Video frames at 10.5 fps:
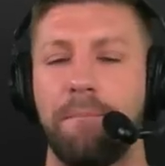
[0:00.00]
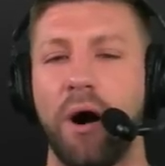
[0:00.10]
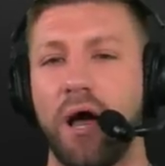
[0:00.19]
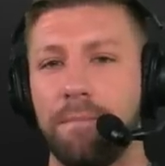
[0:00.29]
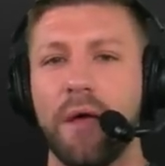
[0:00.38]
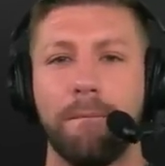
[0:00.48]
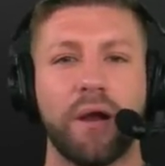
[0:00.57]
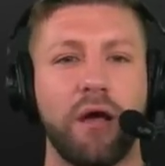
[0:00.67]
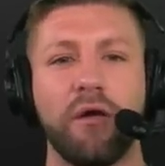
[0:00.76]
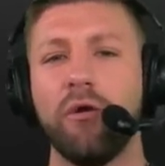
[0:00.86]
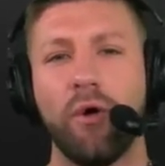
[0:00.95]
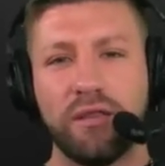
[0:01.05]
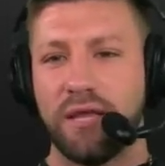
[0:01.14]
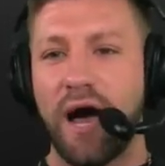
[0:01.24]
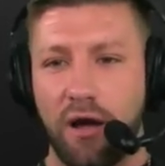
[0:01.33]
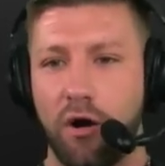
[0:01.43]
button. But I only want
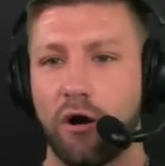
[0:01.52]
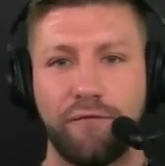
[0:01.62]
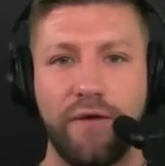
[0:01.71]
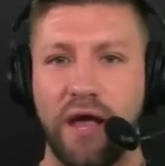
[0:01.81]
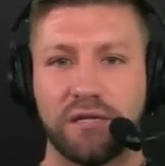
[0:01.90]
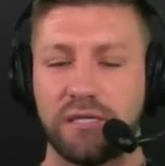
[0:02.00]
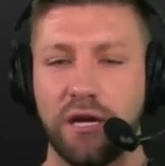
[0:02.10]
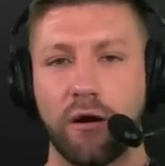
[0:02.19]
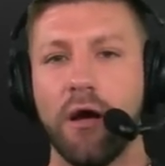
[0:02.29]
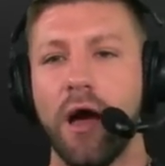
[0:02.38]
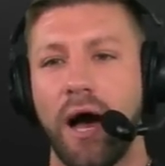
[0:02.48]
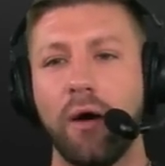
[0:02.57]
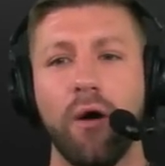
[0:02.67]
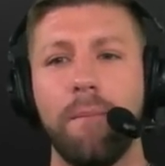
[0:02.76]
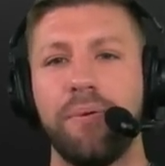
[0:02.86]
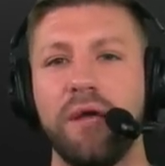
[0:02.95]
diehard fans here. I
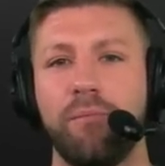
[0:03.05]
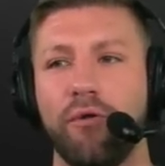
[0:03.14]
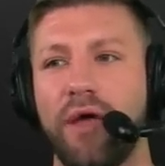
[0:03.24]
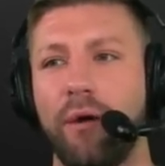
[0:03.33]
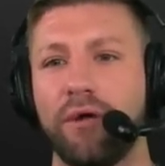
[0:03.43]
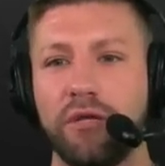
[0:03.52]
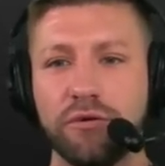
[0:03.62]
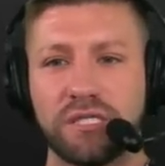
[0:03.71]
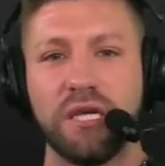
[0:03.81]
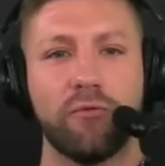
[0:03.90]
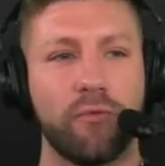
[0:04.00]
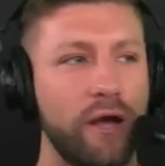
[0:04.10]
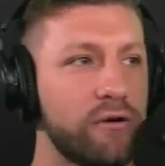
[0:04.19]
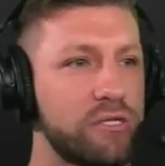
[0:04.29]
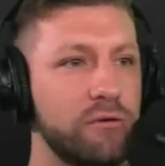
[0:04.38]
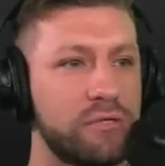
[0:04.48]
want people that when you see
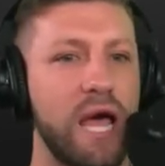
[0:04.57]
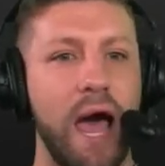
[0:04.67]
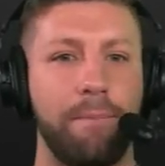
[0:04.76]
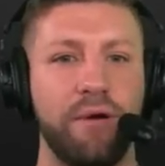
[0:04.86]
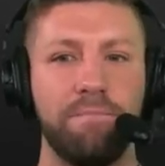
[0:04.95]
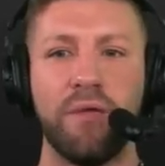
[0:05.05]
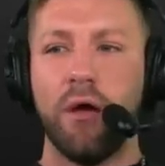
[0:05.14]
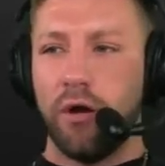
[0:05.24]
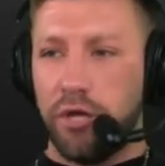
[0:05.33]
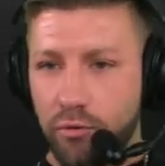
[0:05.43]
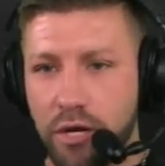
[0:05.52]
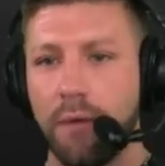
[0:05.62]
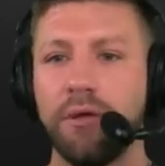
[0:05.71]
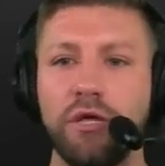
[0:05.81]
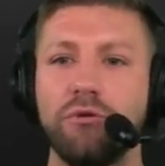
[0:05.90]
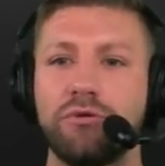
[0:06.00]
Raiders news happen, you come
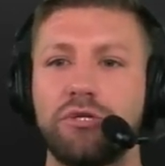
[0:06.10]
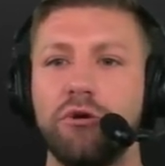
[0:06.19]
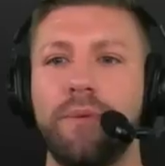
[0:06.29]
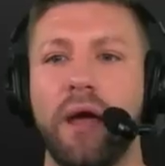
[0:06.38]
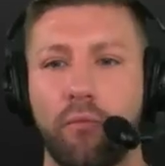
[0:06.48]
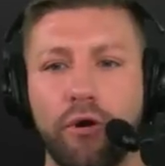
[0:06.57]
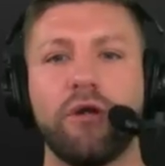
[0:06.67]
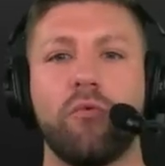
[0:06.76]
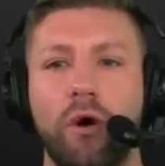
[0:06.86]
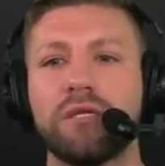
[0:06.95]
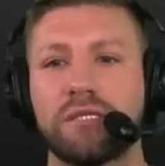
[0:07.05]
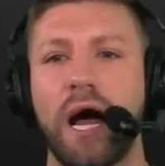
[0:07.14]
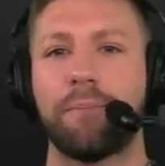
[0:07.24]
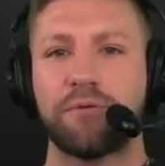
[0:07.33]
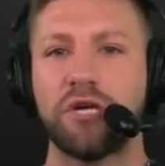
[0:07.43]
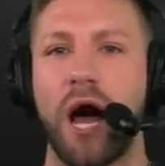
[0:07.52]
to YouTube and we're your
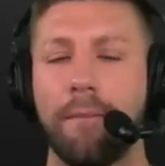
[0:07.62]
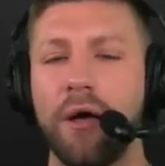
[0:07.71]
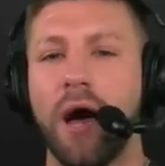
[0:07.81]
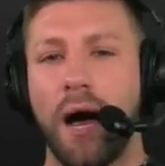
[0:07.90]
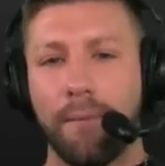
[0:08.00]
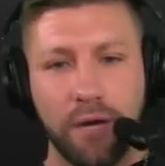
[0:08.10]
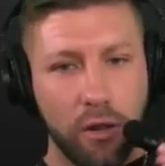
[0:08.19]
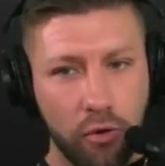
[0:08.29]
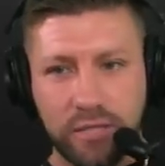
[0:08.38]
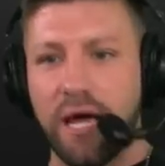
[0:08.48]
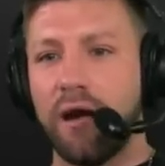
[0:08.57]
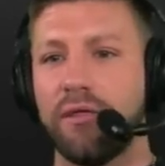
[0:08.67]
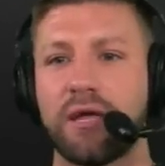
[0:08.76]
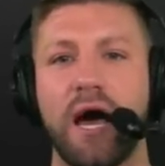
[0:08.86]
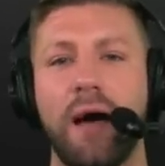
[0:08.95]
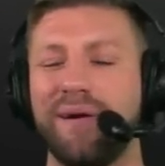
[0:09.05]
one-stop shop. I'm going to look down in the
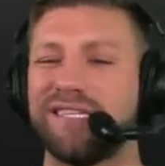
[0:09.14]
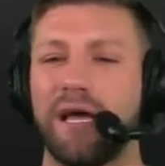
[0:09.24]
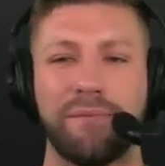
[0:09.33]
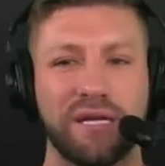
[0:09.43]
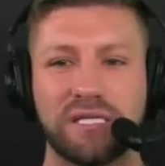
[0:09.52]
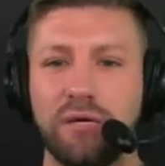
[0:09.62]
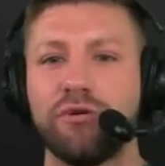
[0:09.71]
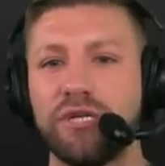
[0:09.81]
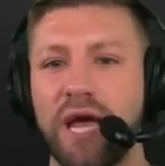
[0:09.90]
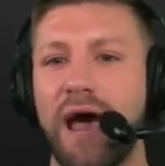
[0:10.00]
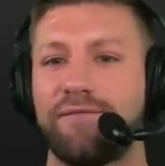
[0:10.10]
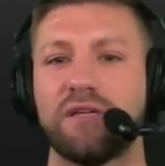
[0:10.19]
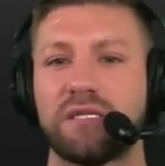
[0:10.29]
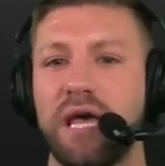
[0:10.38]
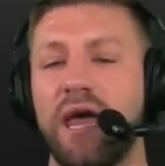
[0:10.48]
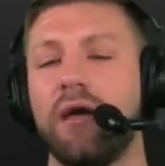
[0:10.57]
comments. I'm going to see what you have to
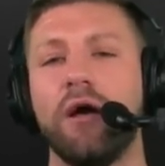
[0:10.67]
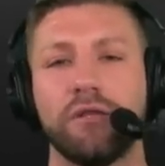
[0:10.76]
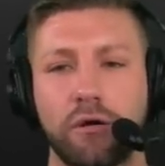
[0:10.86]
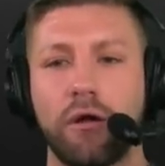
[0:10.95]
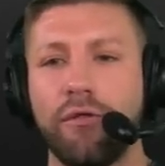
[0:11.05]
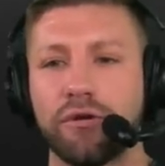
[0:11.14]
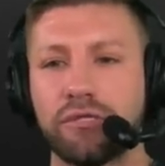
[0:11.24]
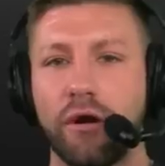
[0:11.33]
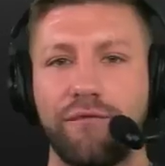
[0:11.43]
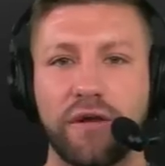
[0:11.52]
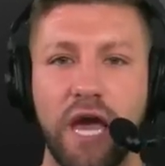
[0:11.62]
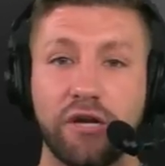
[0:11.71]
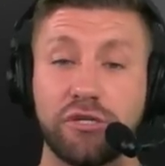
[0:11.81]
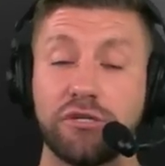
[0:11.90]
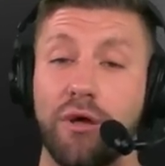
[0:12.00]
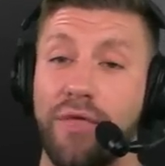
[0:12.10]
say. Turn on those
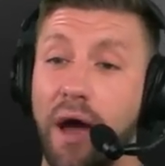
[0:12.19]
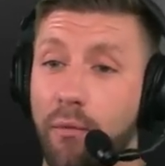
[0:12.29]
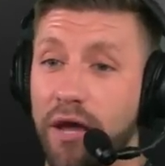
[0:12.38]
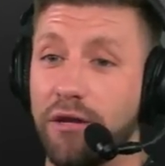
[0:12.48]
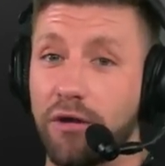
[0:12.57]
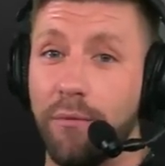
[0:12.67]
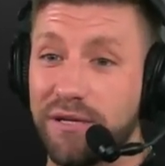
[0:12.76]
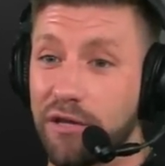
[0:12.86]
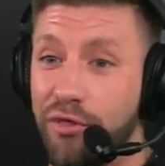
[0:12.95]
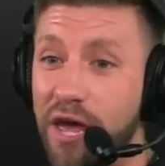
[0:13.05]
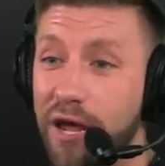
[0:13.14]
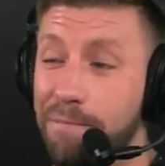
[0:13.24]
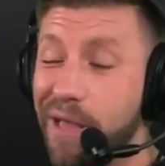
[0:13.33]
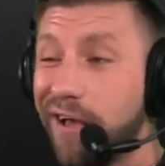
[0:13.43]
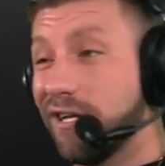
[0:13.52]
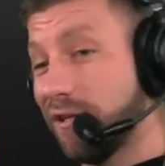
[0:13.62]
notifications, though. That way you don't miss a thing.
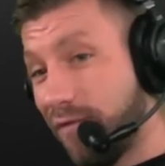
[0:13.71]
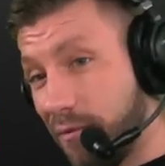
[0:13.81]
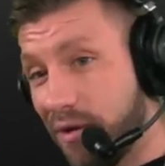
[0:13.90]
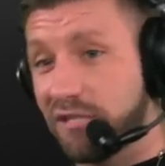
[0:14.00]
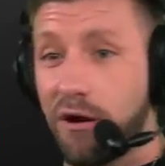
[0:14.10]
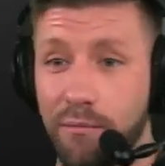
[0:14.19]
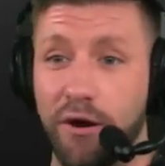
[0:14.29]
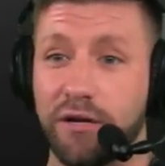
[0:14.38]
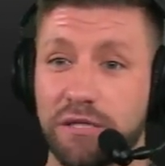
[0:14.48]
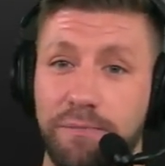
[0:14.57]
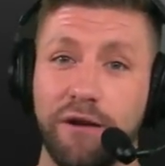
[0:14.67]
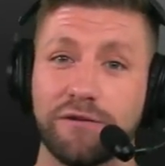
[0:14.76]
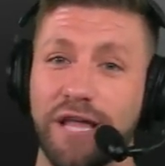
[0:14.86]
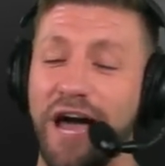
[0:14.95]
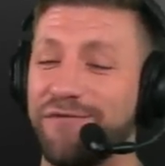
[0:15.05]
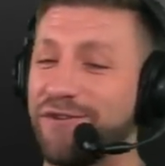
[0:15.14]
Because if you missed our Marcus Peters
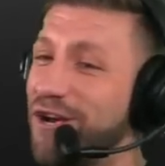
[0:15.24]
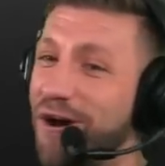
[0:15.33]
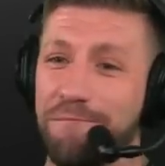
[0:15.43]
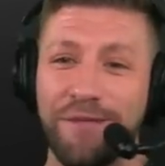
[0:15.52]
live show,